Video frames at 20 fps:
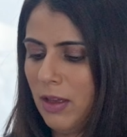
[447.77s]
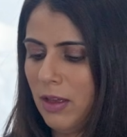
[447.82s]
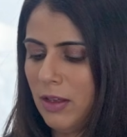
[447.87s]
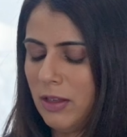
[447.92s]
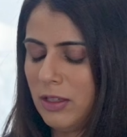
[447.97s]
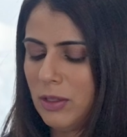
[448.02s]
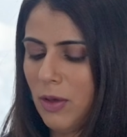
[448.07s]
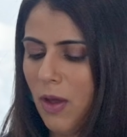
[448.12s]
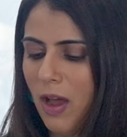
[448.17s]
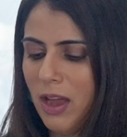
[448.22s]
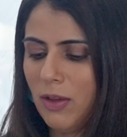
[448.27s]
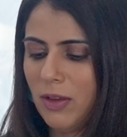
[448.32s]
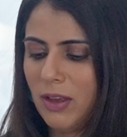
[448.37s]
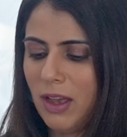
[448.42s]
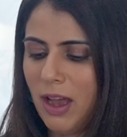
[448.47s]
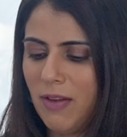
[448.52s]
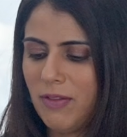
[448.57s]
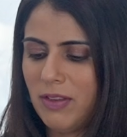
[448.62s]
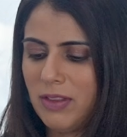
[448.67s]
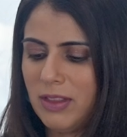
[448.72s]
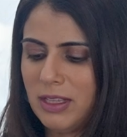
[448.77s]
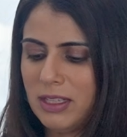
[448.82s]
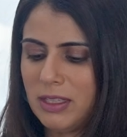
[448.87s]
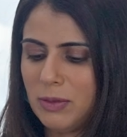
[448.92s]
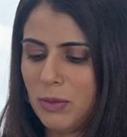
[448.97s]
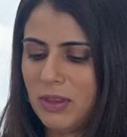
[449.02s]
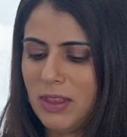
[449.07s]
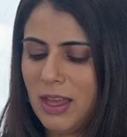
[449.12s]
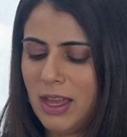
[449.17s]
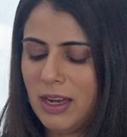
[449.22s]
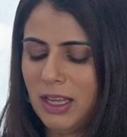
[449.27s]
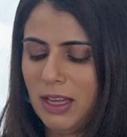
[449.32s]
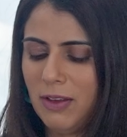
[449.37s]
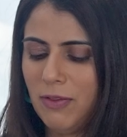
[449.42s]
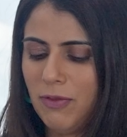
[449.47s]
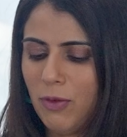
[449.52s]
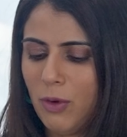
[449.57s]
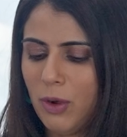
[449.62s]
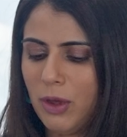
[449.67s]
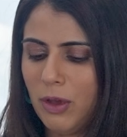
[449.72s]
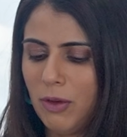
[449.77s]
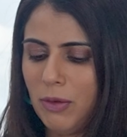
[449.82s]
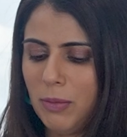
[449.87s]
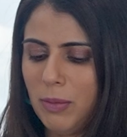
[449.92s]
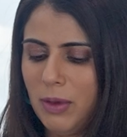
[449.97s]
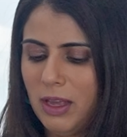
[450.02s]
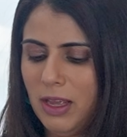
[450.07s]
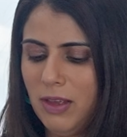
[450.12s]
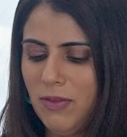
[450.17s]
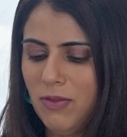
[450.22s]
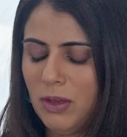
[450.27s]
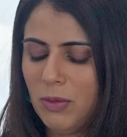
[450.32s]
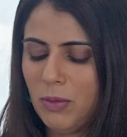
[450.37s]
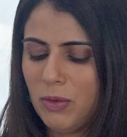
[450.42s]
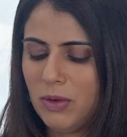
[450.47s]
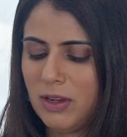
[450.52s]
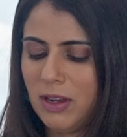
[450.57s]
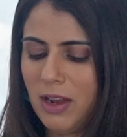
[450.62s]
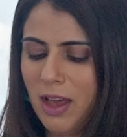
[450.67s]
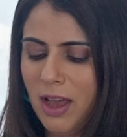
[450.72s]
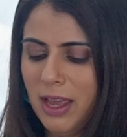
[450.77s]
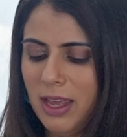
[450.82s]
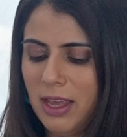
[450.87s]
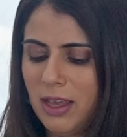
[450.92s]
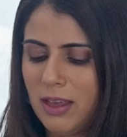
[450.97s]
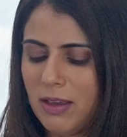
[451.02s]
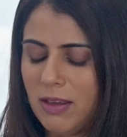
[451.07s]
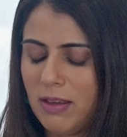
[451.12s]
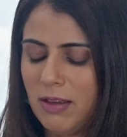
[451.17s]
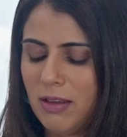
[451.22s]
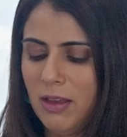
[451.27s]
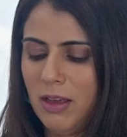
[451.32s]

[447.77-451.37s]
so I don't cover this with any foil, but if you would like,